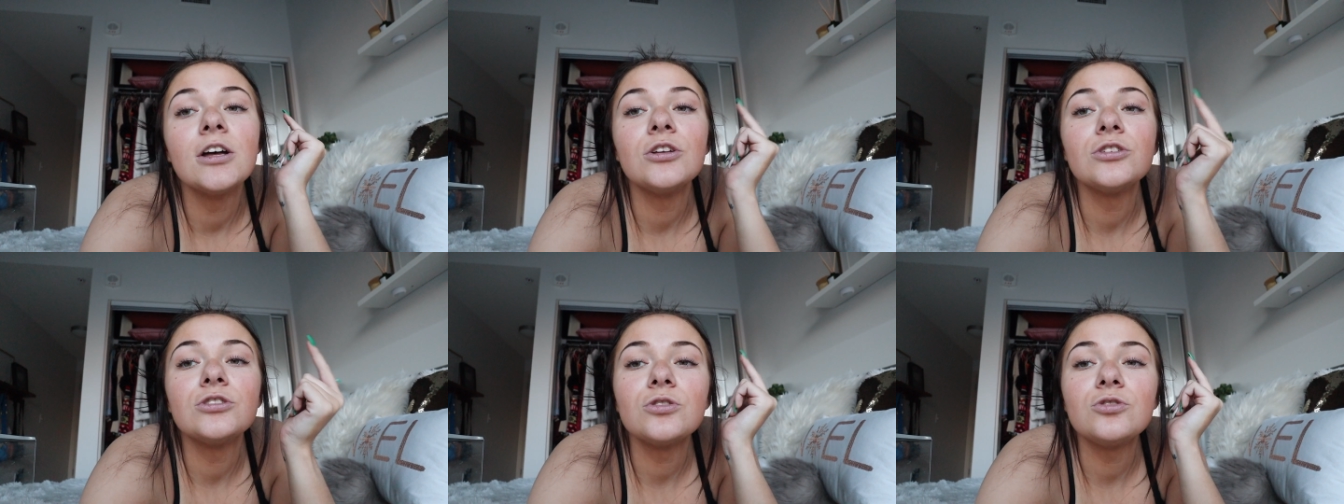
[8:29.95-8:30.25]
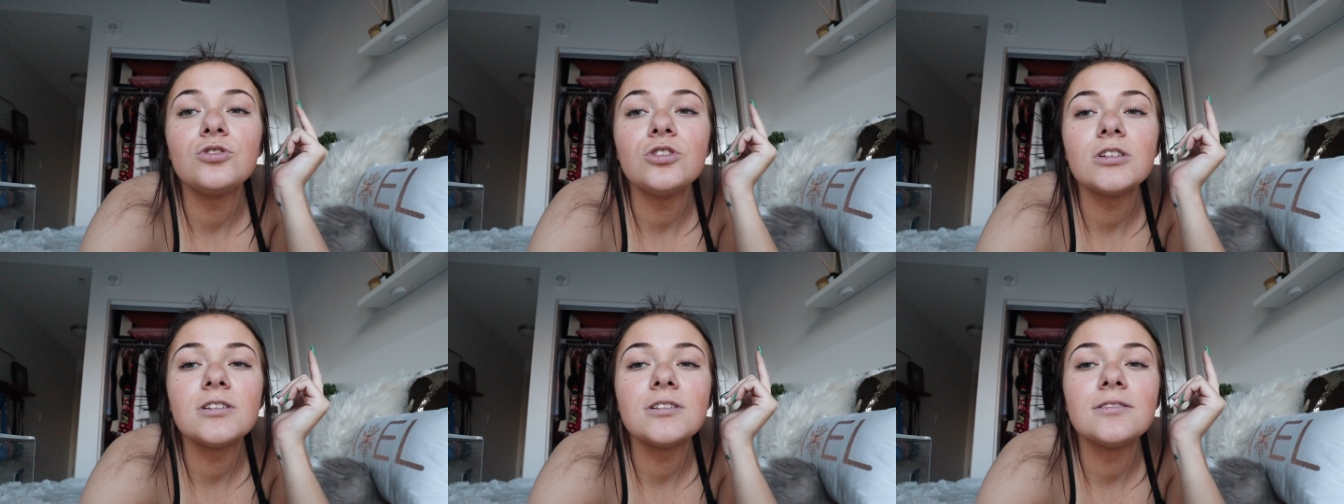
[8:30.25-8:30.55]
So
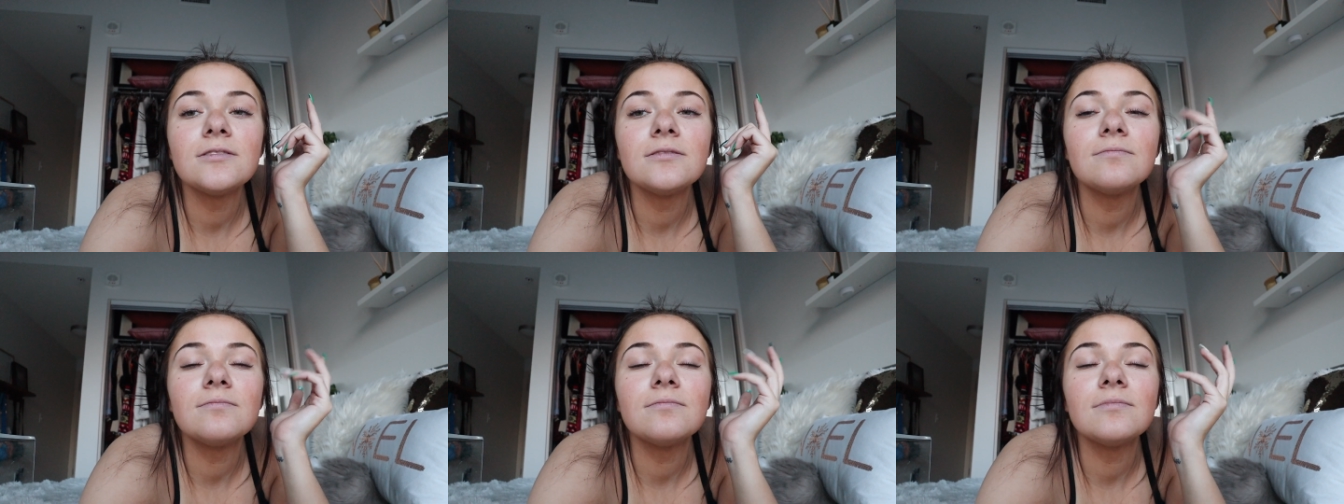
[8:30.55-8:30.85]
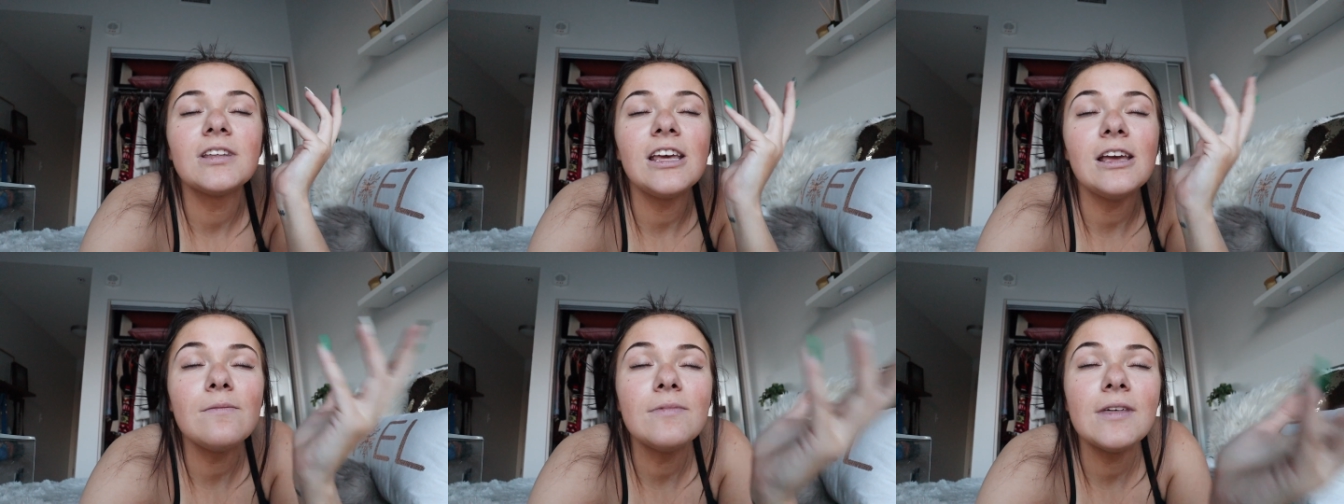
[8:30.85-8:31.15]
just
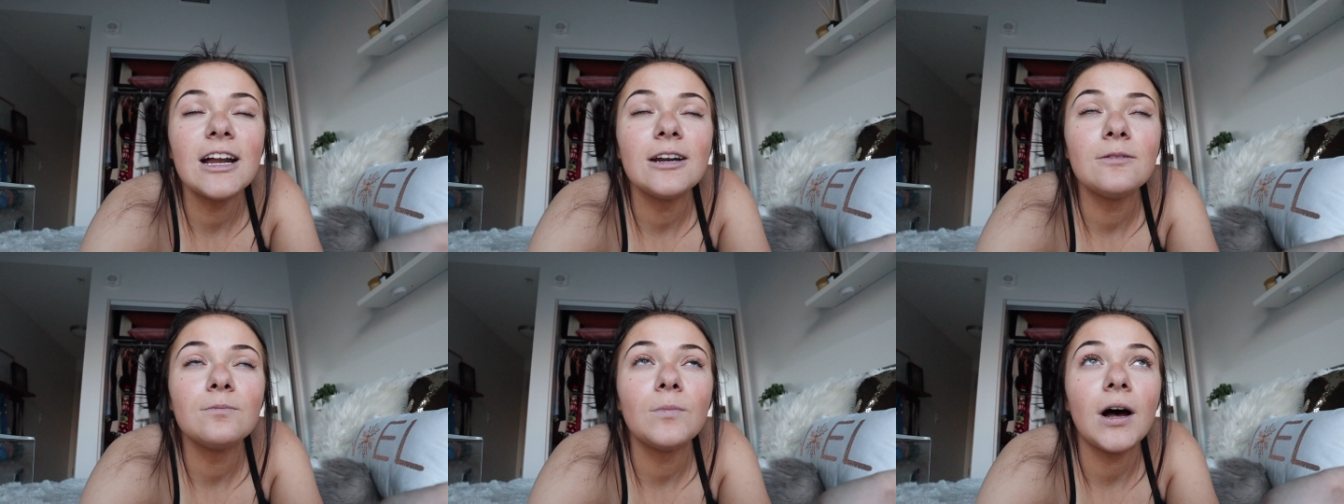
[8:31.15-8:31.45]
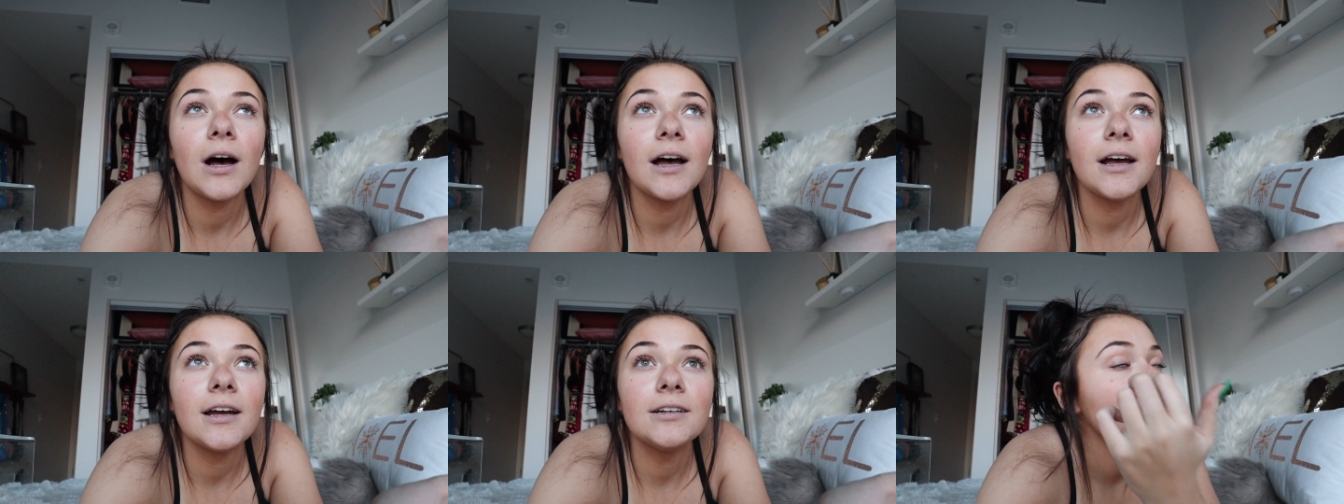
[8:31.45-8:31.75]
keep that in
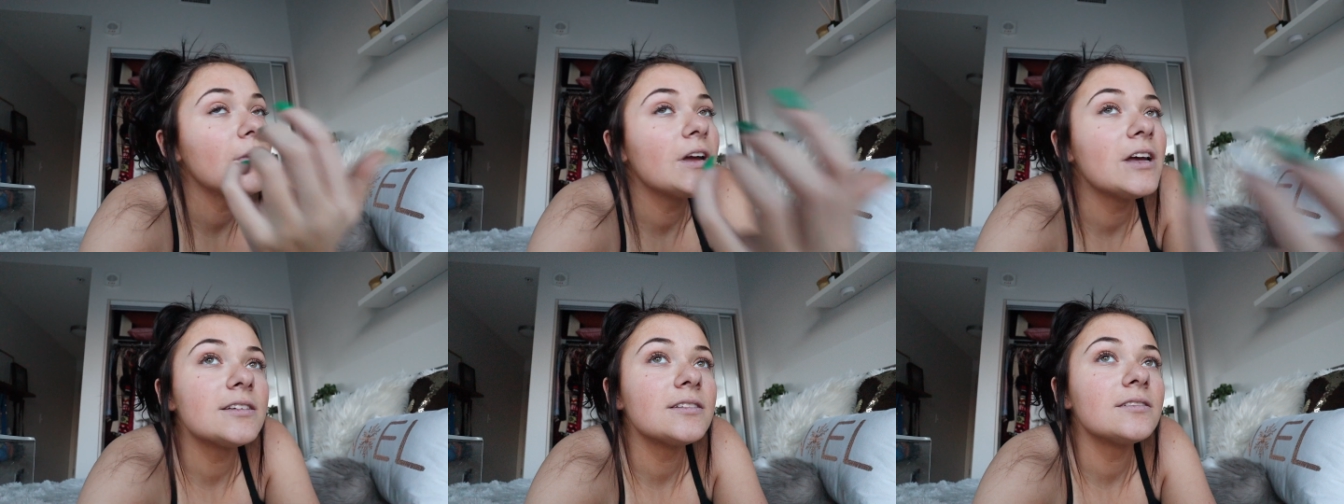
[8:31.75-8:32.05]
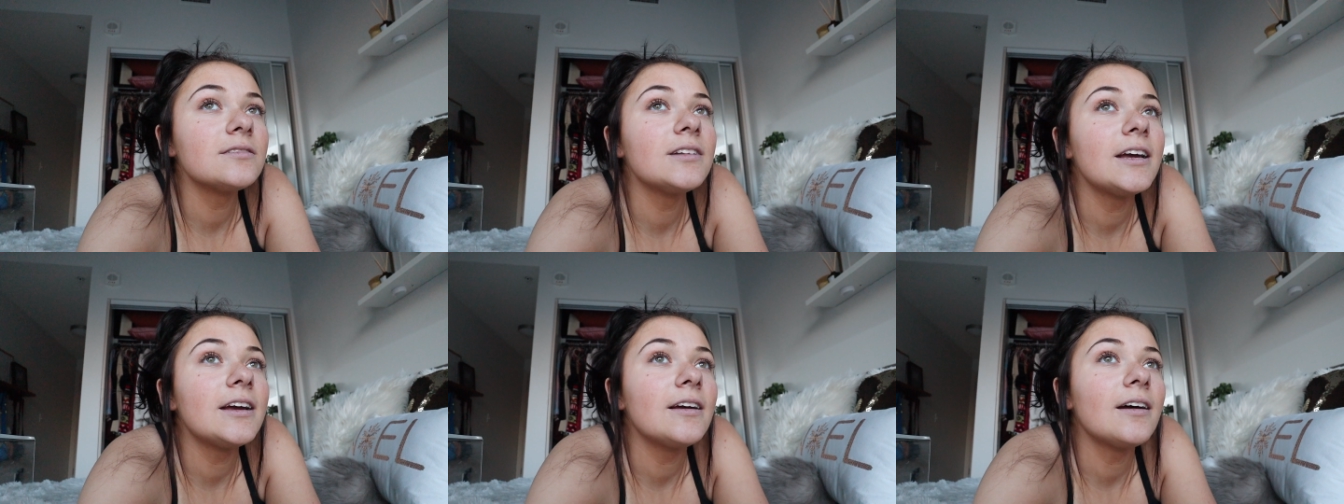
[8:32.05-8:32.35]
mind because,
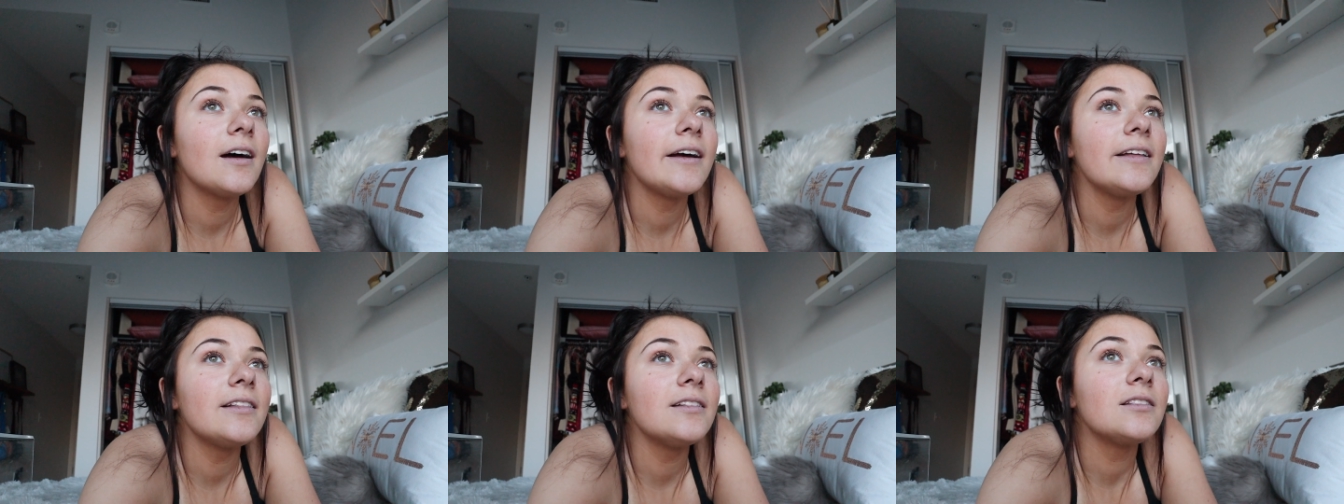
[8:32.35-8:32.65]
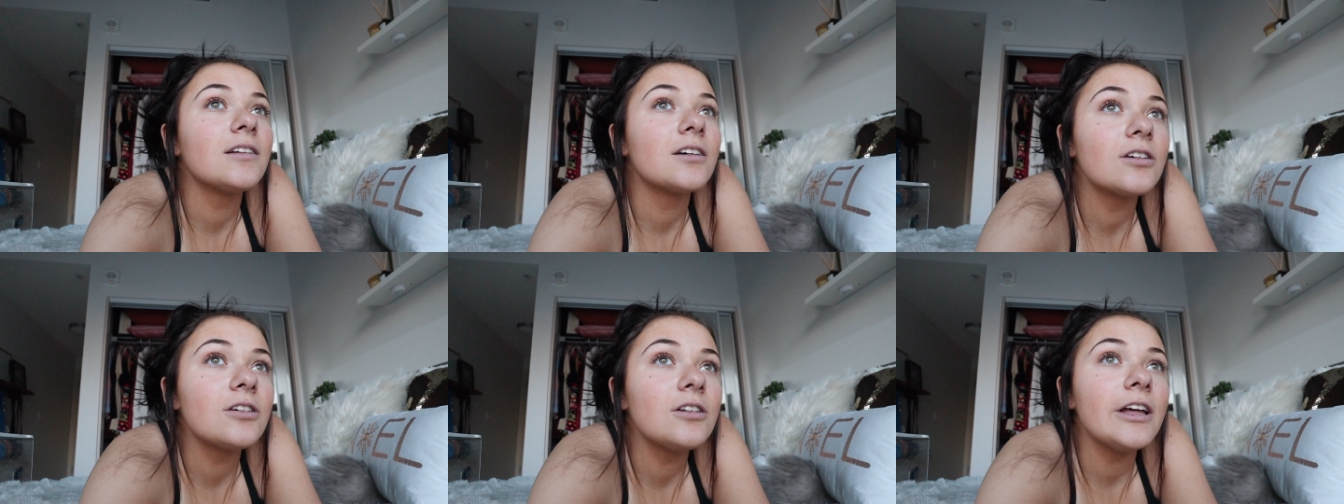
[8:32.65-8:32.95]
like, I
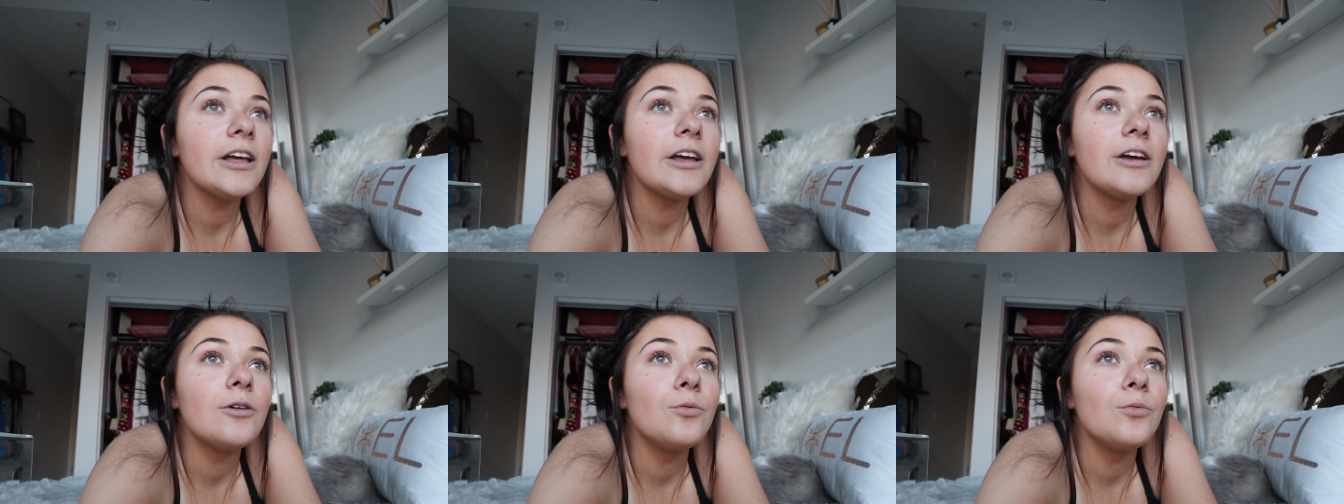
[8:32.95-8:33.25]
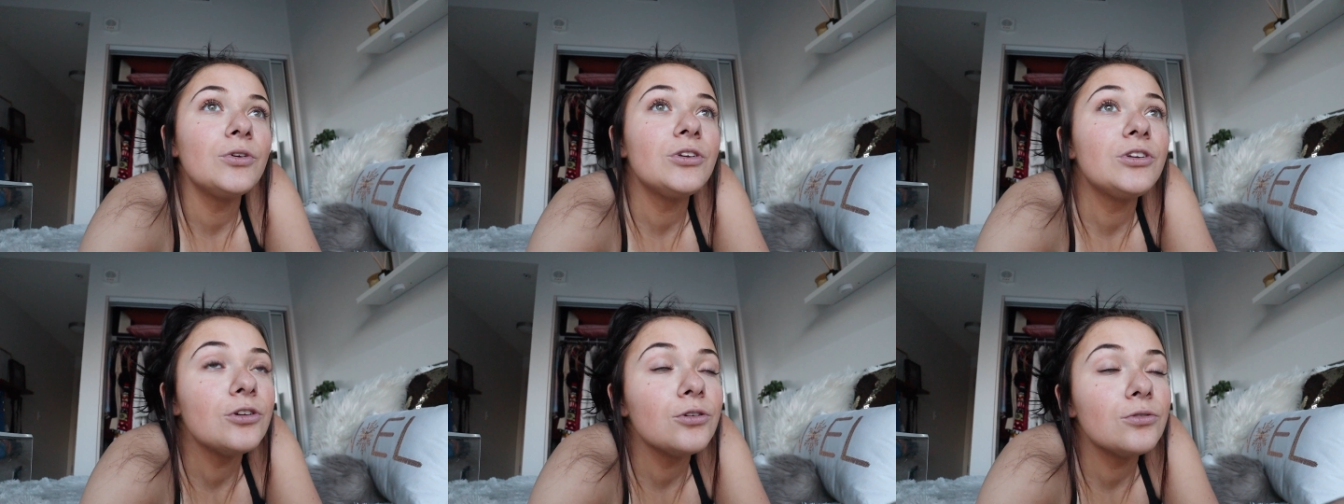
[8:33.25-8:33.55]
literally
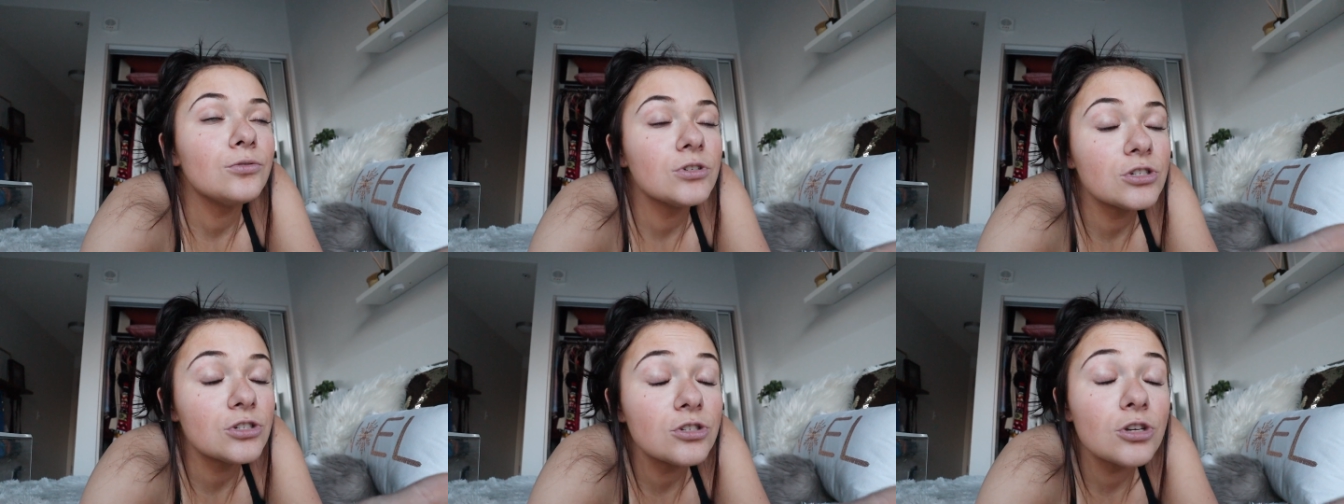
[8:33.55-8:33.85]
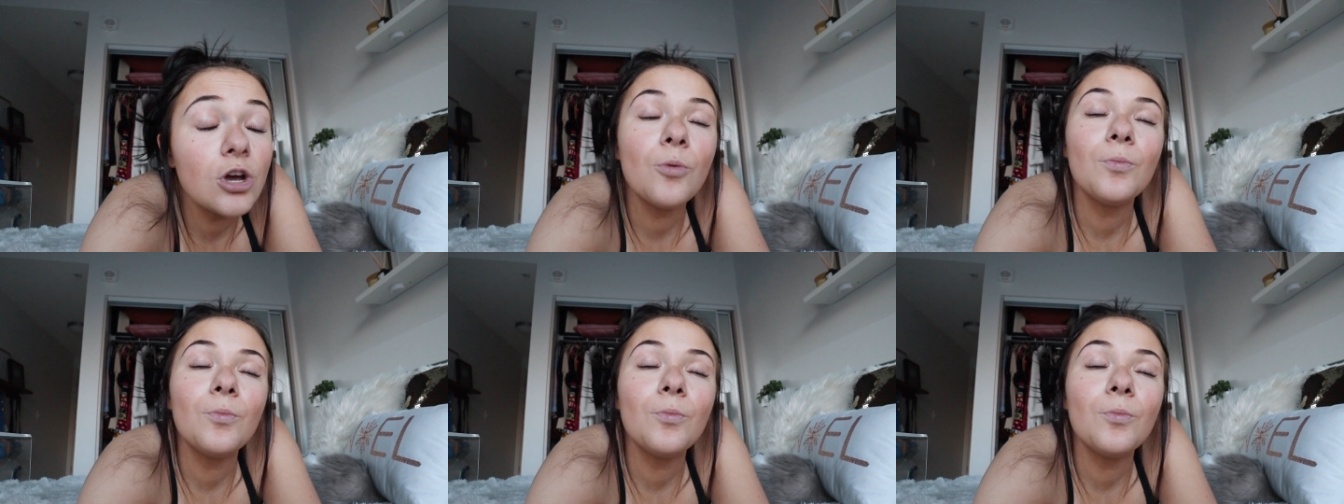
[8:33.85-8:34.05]
would do so